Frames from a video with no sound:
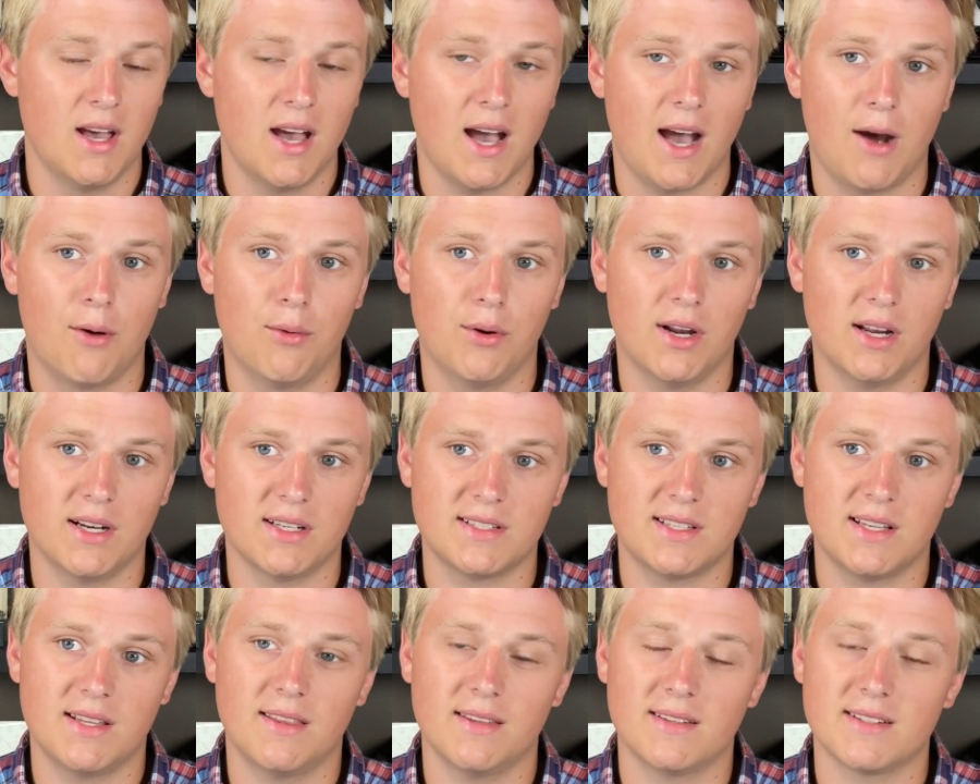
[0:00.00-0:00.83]
I would
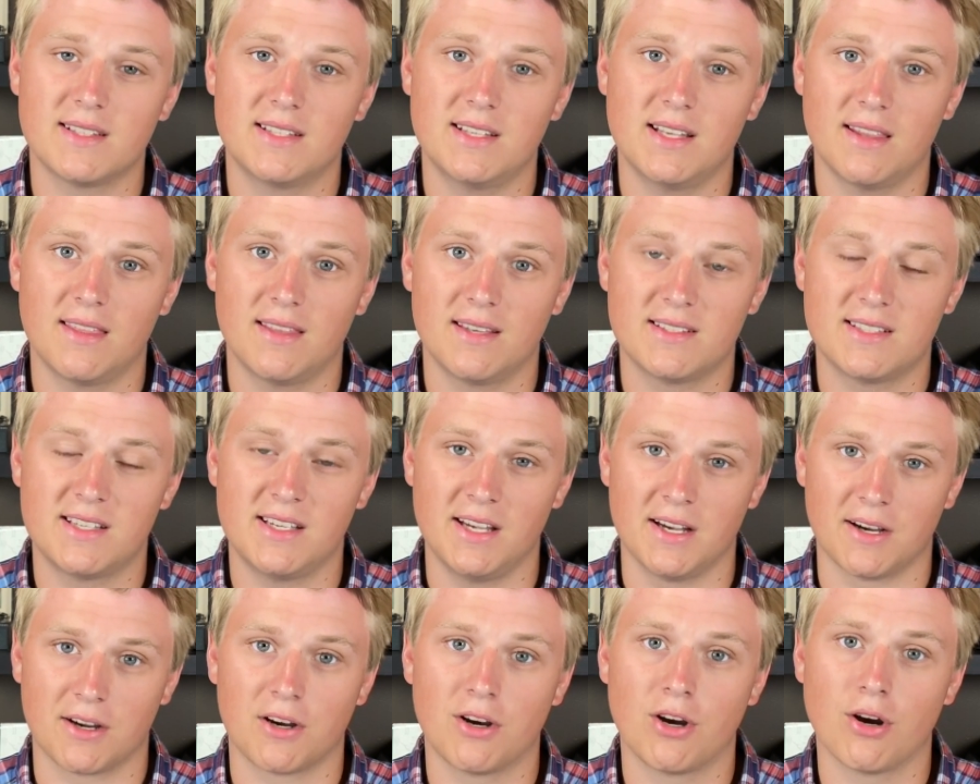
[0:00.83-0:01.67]
honestly
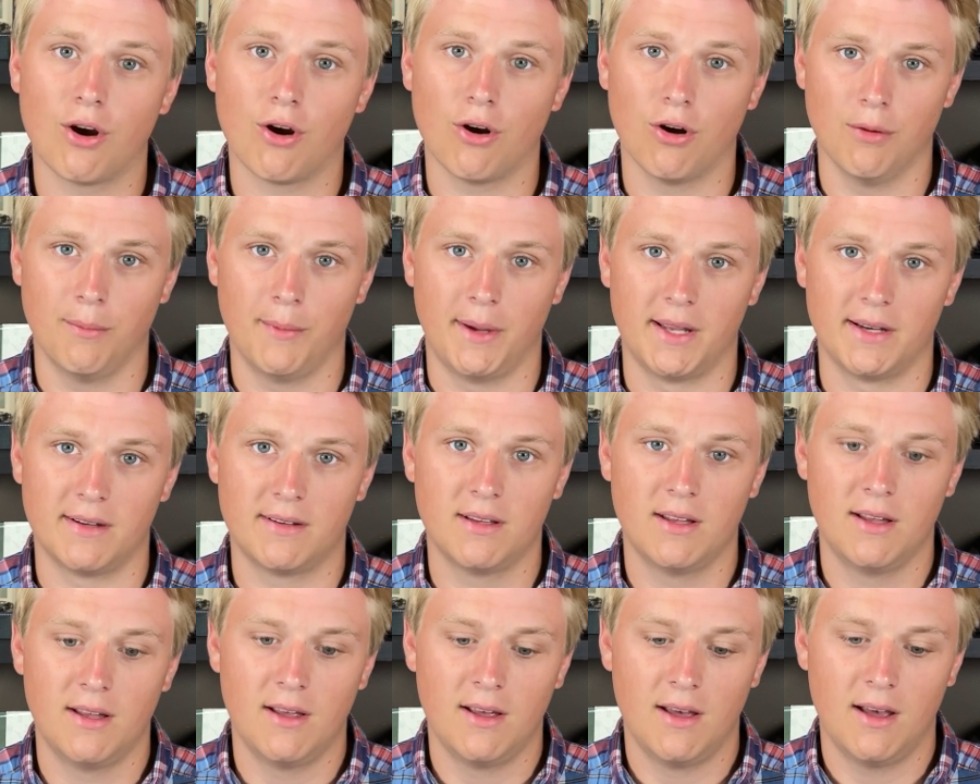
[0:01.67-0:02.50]
see a Kermit
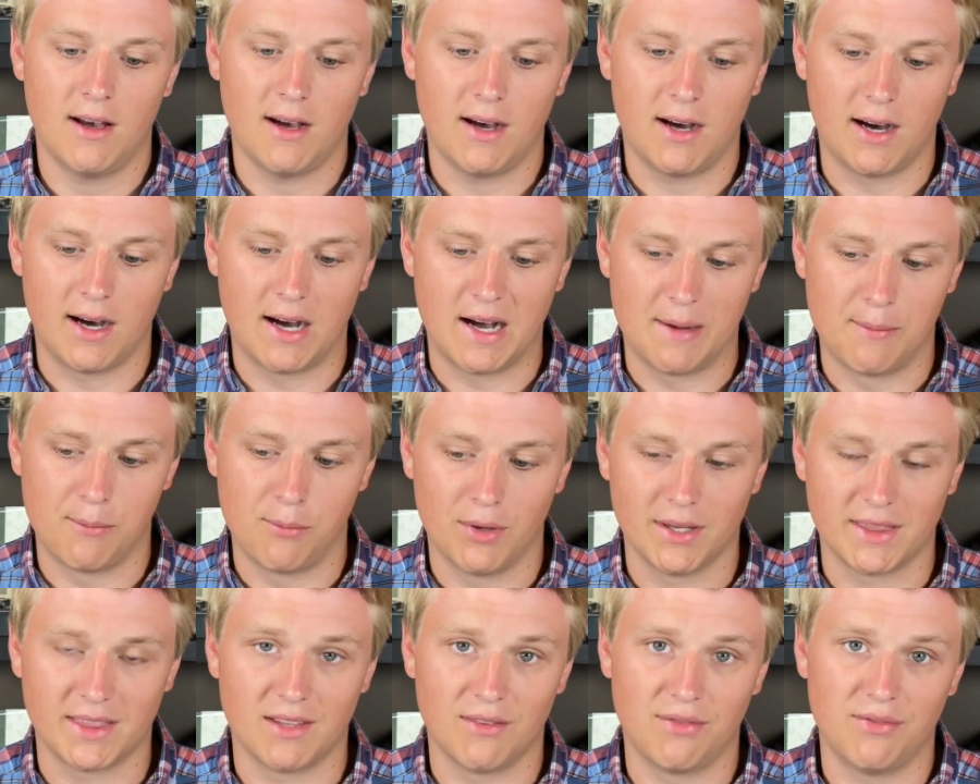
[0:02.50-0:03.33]

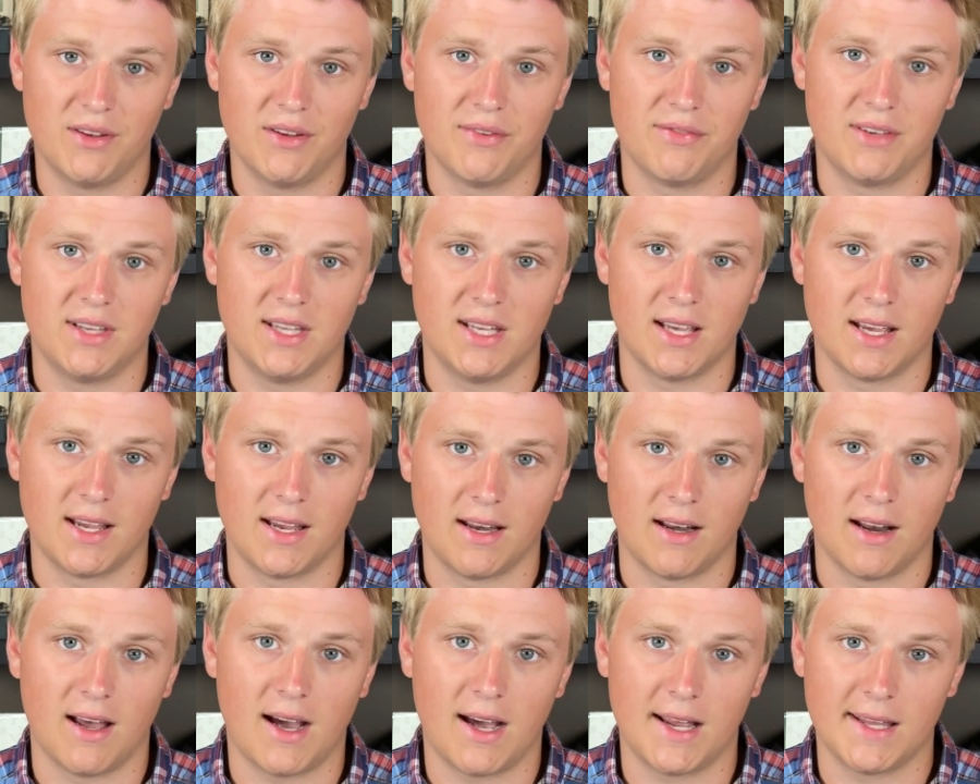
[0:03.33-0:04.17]
with the
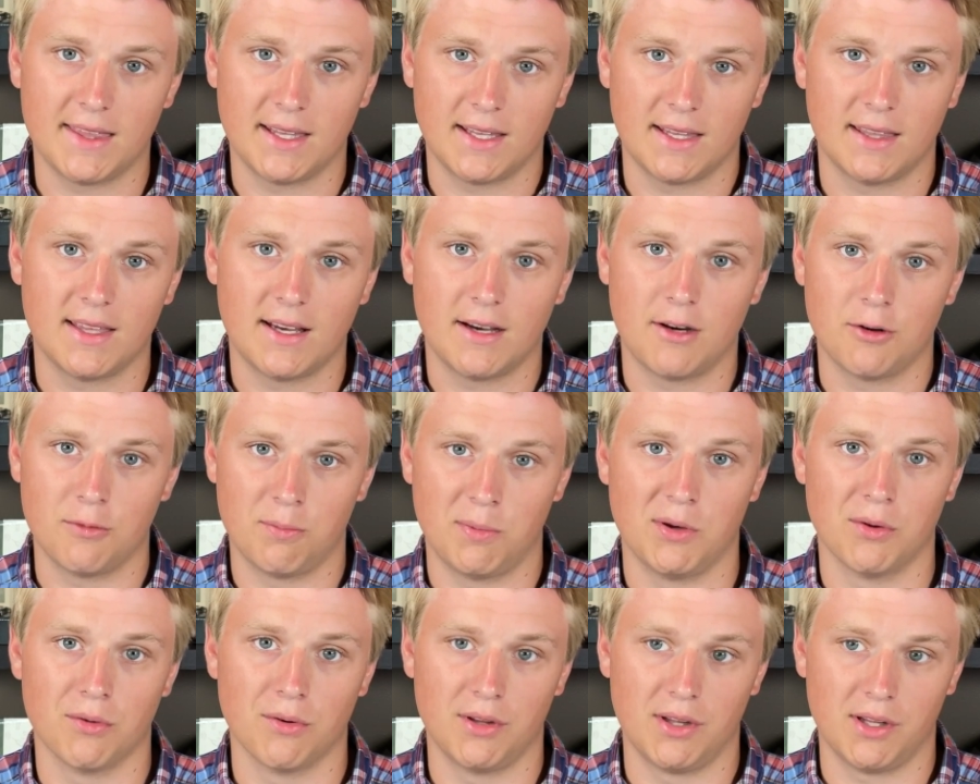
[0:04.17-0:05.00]
58. I think that would
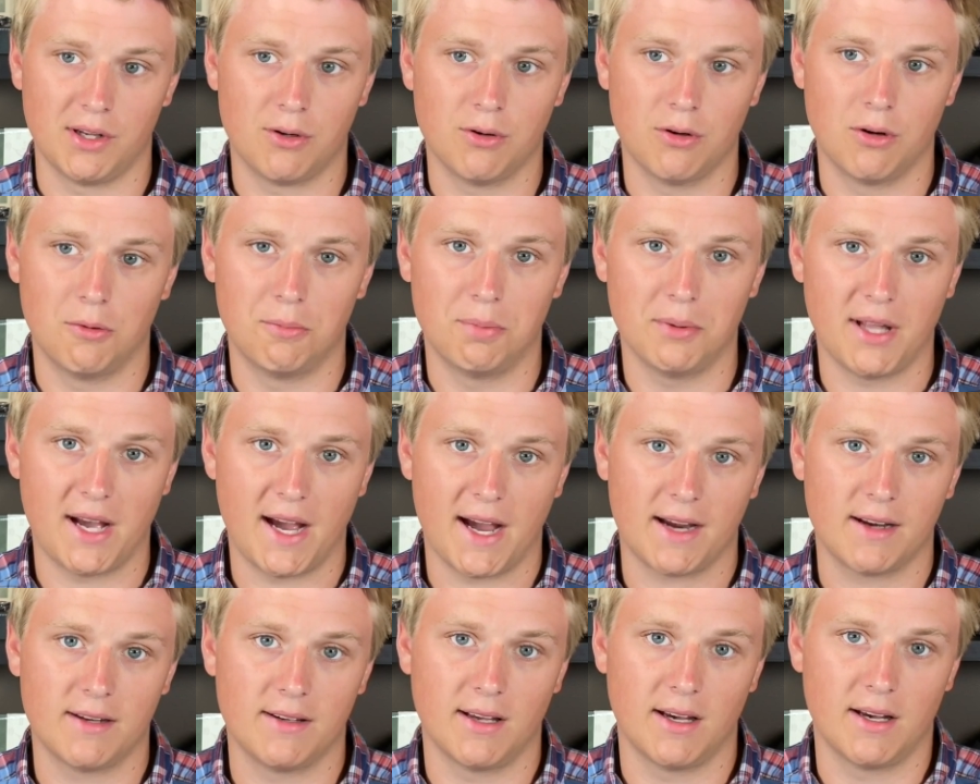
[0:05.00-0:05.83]
be really cool.
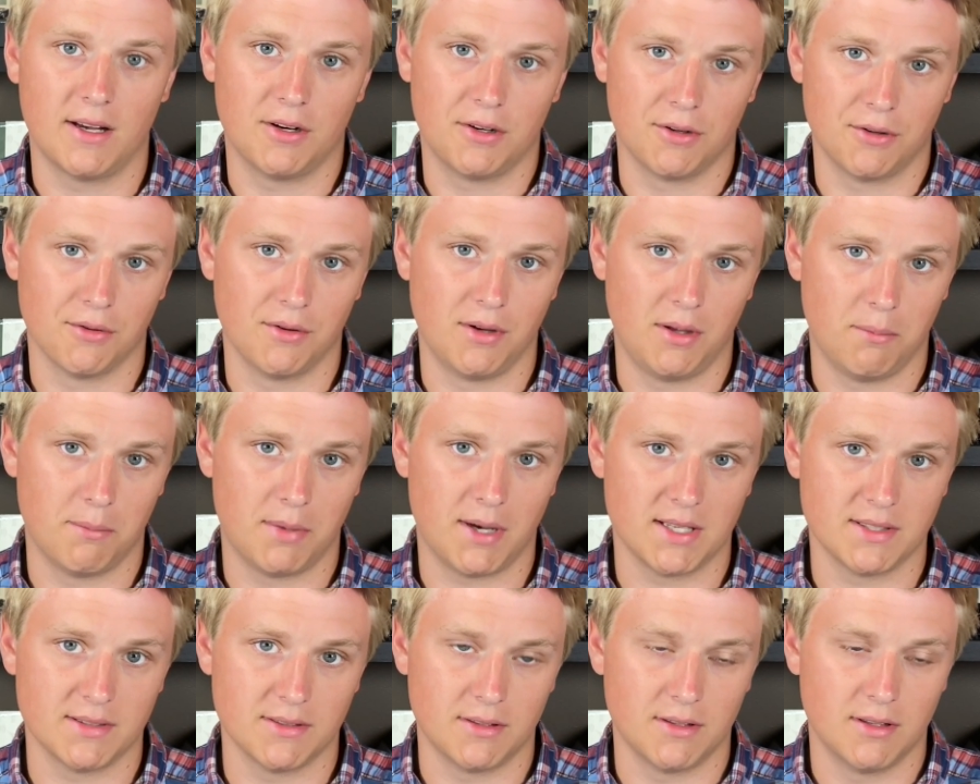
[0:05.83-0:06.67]
Black dial, green
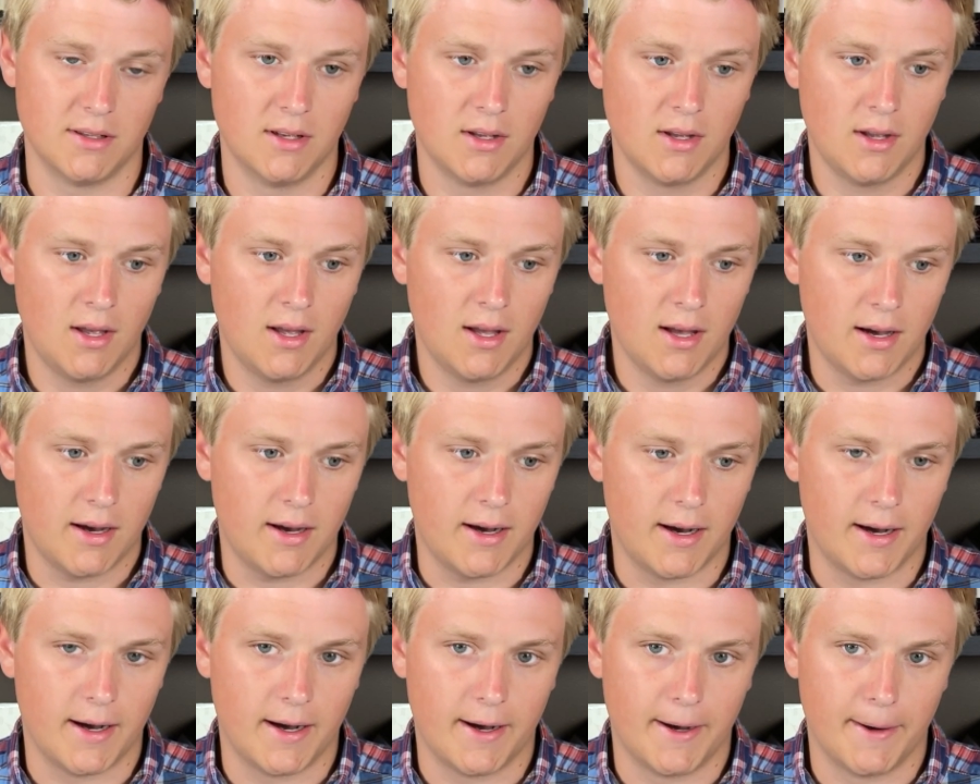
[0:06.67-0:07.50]
bezel.
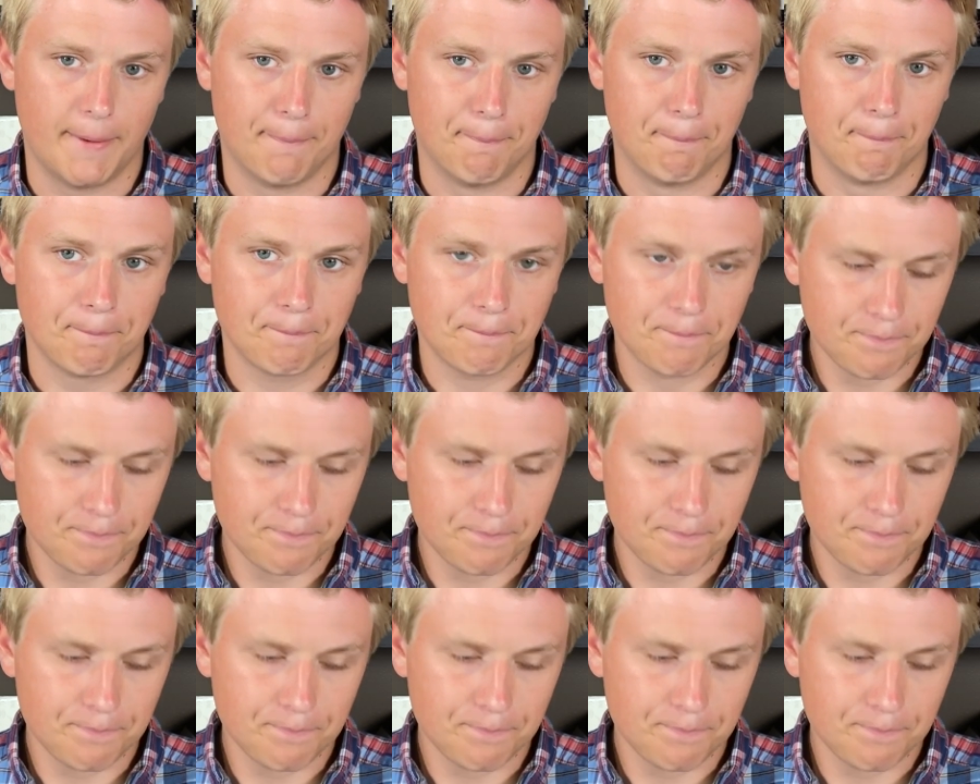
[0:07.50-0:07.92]
And